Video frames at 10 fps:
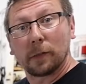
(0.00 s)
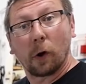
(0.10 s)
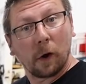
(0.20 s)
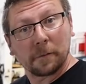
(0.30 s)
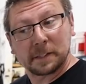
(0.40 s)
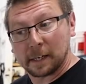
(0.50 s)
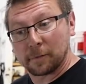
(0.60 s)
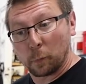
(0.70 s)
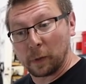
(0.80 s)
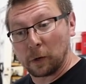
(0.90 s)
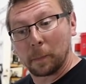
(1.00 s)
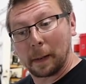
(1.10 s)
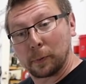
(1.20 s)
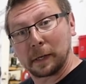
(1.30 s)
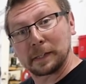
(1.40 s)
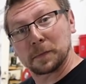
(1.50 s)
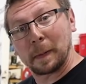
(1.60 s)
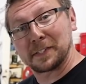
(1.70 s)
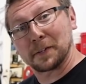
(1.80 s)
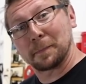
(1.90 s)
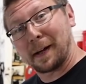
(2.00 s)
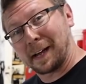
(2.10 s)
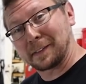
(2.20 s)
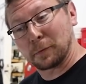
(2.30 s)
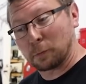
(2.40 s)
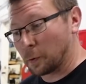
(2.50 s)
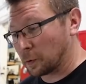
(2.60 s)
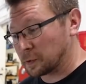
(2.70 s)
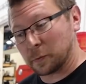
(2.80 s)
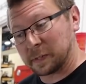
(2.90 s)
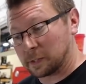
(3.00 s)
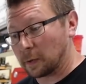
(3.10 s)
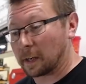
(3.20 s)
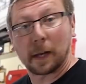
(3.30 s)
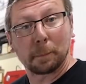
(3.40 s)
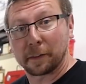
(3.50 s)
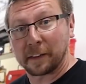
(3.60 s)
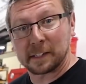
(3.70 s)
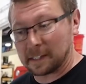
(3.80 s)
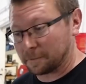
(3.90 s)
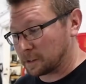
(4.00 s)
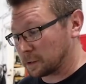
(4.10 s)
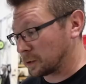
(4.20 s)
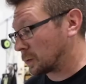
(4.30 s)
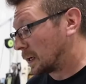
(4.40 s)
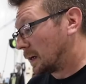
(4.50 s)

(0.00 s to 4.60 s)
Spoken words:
the offset of the wheel by putting the spacer behind the rotor, so we still got a couple of things left to do,